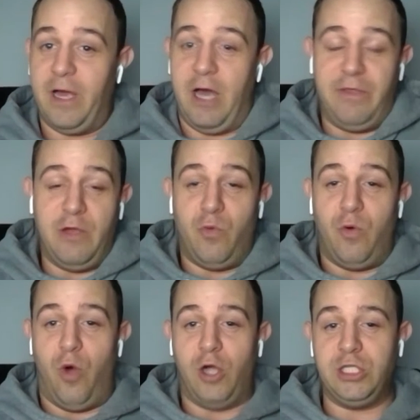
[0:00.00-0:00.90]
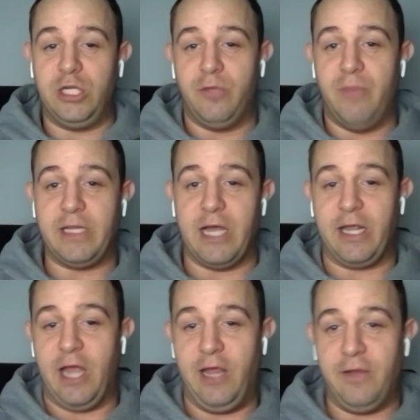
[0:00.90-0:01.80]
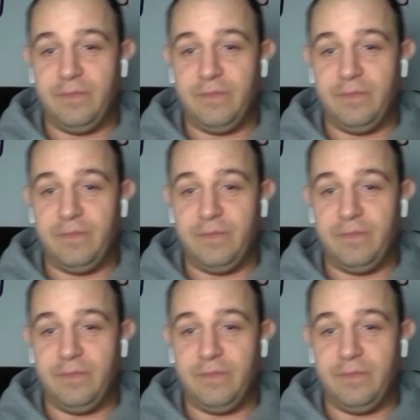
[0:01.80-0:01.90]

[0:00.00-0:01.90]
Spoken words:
I think Washington could make that a game.